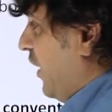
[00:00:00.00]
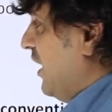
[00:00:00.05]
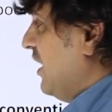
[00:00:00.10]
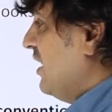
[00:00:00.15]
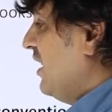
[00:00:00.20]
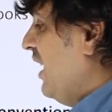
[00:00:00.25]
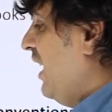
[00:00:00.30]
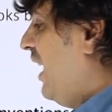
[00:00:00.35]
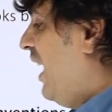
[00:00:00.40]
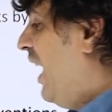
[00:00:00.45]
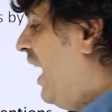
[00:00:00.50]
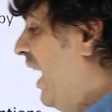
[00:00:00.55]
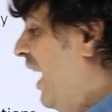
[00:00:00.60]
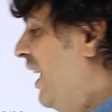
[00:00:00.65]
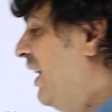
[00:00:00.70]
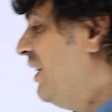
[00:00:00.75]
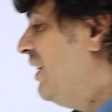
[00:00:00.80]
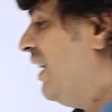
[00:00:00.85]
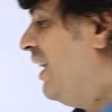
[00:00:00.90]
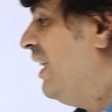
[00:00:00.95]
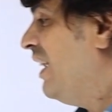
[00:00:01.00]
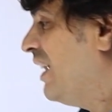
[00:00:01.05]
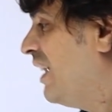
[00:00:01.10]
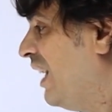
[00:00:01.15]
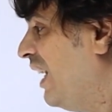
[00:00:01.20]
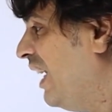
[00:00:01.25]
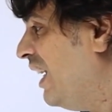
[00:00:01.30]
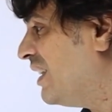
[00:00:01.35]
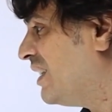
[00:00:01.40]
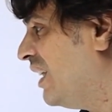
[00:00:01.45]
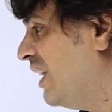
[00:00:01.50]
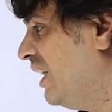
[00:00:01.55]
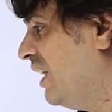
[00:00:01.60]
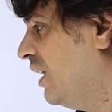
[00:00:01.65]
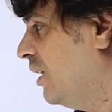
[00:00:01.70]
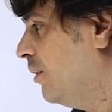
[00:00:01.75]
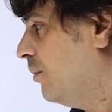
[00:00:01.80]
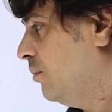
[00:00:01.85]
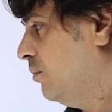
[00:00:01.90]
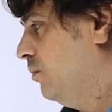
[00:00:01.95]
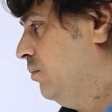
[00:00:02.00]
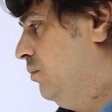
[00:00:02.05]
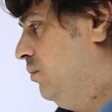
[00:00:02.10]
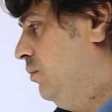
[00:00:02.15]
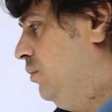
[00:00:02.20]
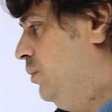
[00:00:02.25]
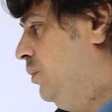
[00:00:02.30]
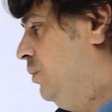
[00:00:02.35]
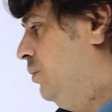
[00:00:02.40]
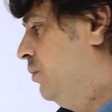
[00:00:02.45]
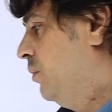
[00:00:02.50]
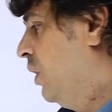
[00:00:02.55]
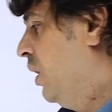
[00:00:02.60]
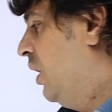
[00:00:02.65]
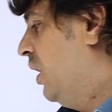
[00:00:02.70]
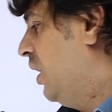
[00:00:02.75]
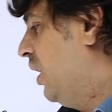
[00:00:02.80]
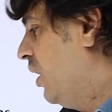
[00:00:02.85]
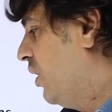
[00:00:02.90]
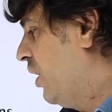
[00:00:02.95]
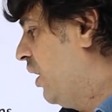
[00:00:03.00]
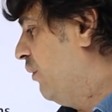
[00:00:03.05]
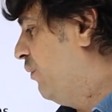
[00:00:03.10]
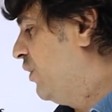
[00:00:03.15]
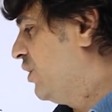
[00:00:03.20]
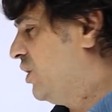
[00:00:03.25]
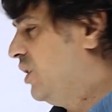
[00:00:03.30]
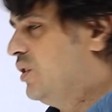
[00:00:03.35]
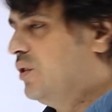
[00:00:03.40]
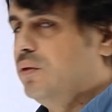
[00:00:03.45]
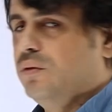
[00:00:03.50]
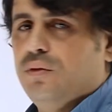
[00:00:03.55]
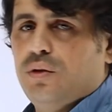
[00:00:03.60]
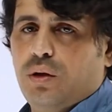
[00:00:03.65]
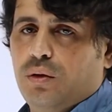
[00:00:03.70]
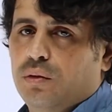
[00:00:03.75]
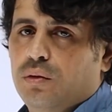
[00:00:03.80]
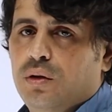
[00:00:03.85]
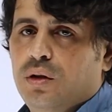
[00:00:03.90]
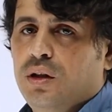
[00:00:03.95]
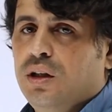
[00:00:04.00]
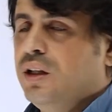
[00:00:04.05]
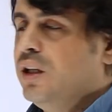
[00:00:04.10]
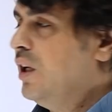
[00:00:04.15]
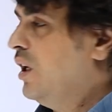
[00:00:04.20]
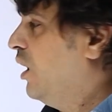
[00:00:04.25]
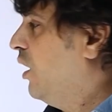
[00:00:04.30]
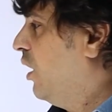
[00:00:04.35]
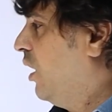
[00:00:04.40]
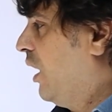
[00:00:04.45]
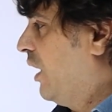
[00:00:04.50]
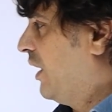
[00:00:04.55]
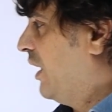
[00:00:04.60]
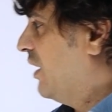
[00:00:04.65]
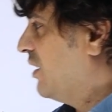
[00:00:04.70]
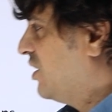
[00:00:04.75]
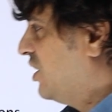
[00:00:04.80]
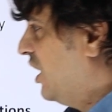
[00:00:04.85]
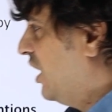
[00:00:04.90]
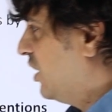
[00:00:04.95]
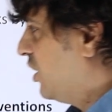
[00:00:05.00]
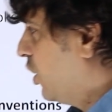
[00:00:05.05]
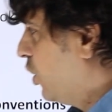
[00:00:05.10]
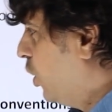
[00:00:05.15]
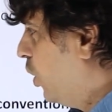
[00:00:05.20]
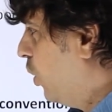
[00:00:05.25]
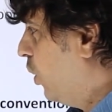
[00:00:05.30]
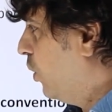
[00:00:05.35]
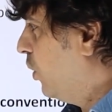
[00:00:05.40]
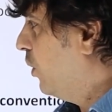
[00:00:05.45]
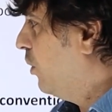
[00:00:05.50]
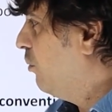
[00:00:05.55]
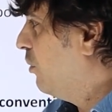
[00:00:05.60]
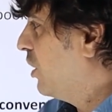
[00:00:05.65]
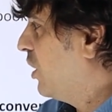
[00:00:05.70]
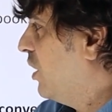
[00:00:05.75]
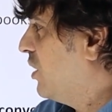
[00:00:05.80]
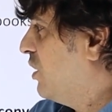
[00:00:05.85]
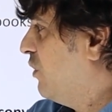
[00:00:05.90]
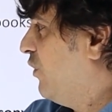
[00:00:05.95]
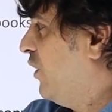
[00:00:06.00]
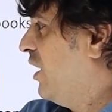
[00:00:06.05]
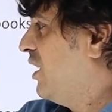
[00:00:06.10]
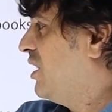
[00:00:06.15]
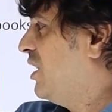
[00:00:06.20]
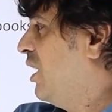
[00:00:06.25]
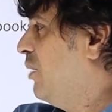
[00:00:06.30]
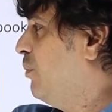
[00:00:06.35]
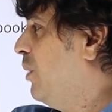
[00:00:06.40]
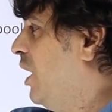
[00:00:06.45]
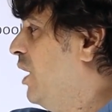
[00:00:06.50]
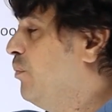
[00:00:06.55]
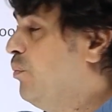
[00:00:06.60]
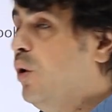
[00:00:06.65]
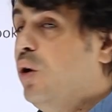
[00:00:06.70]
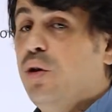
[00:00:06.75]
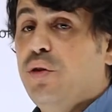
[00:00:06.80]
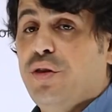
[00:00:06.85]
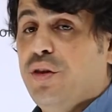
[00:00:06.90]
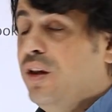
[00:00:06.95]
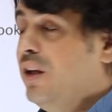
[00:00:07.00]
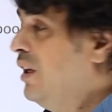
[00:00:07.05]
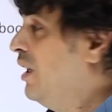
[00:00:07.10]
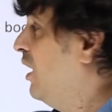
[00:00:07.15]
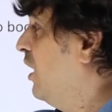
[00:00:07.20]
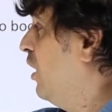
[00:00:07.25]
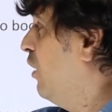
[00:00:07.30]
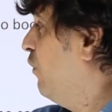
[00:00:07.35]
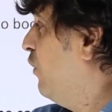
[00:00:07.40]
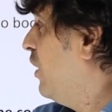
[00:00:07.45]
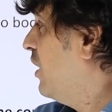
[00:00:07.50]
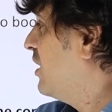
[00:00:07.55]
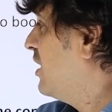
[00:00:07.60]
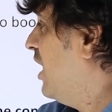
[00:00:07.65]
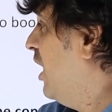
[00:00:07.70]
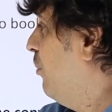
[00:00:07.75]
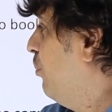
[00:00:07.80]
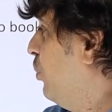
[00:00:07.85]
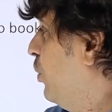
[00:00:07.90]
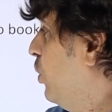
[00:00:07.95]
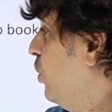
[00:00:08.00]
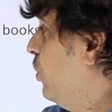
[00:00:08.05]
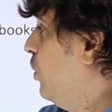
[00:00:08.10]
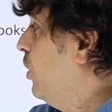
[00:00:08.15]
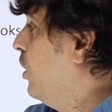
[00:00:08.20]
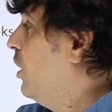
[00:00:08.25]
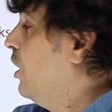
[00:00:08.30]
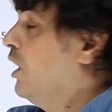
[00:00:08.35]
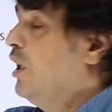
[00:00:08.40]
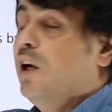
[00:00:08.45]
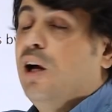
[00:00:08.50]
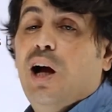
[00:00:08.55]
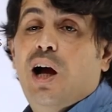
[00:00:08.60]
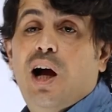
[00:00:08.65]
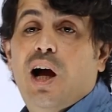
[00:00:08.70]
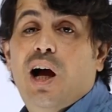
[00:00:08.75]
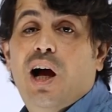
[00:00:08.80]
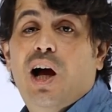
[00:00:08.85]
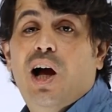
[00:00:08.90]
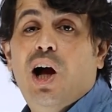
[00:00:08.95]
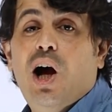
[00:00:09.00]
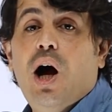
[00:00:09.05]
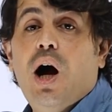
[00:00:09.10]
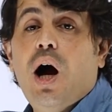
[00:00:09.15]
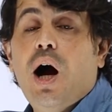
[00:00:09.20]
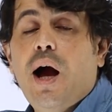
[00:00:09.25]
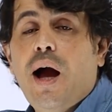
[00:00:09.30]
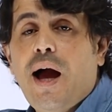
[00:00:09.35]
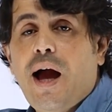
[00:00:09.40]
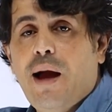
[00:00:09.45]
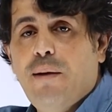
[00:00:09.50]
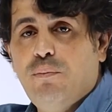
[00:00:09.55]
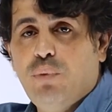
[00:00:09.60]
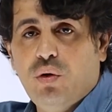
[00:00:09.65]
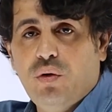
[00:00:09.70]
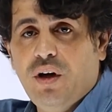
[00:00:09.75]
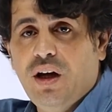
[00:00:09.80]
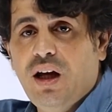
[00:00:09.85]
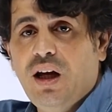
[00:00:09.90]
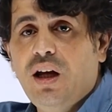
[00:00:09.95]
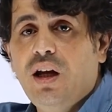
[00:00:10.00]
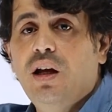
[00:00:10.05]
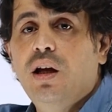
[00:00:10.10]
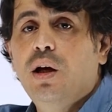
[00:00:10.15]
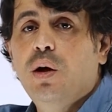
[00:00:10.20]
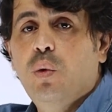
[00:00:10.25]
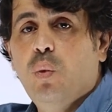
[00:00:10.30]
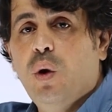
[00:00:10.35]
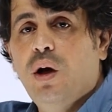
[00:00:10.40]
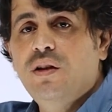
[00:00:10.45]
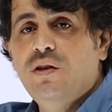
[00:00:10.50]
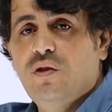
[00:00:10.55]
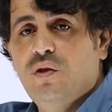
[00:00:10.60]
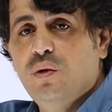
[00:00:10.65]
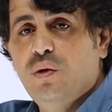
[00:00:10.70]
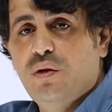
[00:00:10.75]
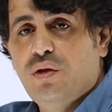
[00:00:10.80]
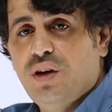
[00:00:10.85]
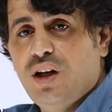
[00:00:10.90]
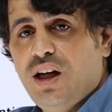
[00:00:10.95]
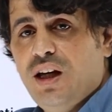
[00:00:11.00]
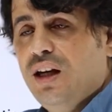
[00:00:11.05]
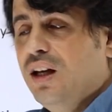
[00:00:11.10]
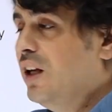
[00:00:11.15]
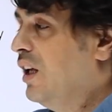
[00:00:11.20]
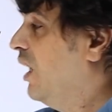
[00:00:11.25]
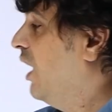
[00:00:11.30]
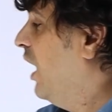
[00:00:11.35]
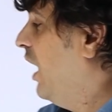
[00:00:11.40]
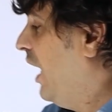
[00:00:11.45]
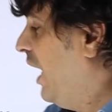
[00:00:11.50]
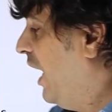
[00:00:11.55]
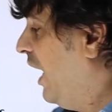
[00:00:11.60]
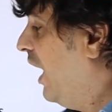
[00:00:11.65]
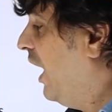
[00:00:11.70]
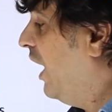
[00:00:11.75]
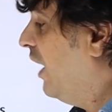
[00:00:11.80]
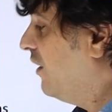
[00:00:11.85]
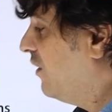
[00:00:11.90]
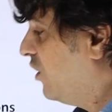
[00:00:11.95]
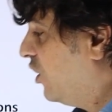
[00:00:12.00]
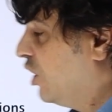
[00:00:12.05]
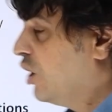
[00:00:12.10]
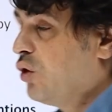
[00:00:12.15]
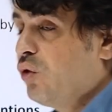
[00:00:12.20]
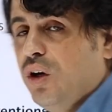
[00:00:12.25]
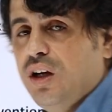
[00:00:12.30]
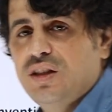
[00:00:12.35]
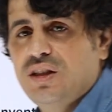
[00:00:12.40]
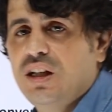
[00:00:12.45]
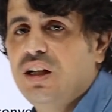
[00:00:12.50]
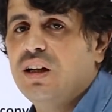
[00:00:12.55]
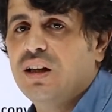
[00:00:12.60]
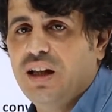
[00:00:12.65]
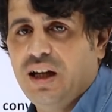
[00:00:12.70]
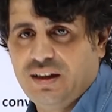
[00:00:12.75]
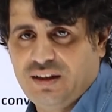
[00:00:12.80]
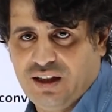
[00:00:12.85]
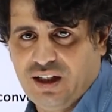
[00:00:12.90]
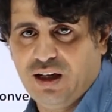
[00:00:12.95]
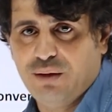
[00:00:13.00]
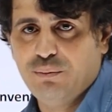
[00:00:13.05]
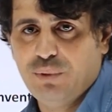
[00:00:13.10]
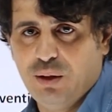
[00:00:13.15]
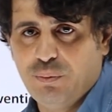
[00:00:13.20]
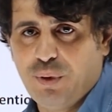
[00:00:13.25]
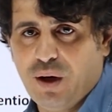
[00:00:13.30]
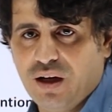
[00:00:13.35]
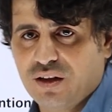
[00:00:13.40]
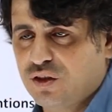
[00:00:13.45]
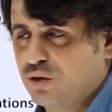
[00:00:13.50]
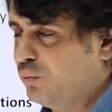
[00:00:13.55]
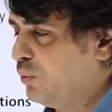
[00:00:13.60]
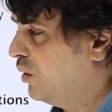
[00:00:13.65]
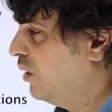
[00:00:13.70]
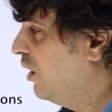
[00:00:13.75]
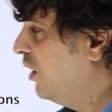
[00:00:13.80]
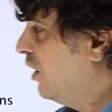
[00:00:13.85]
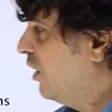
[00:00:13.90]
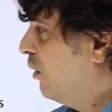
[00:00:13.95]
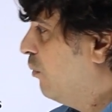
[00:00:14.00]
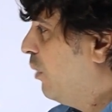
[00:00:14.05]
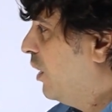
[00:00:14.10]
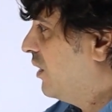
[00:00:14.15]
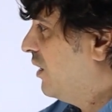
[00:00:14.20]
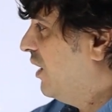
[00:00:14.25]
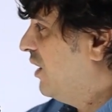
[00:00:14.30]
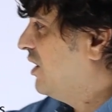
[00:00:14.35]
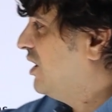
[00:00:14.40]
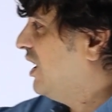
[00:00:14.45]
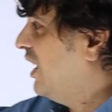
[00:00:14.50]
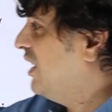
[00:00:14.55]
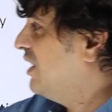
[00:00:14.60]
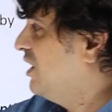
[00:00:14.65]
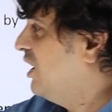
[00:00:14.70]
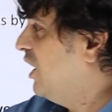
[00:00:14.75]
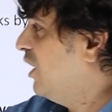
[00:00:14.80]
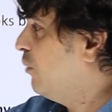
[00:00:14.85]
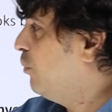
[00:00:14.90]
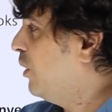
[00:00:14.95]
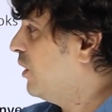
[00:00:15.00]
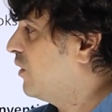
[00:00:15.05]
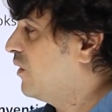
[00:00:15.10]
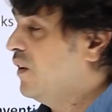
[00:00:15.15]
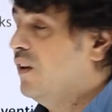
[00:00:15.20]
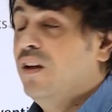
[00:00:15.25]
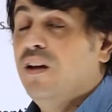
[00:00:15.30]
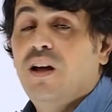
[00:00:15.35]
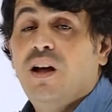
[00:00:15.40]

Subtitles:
I say and increasing the emphasis, no, I can't say it at all, because if I say by both, for example, hammering 1, 2, 3 and increasing, that can be possible. But it says here, but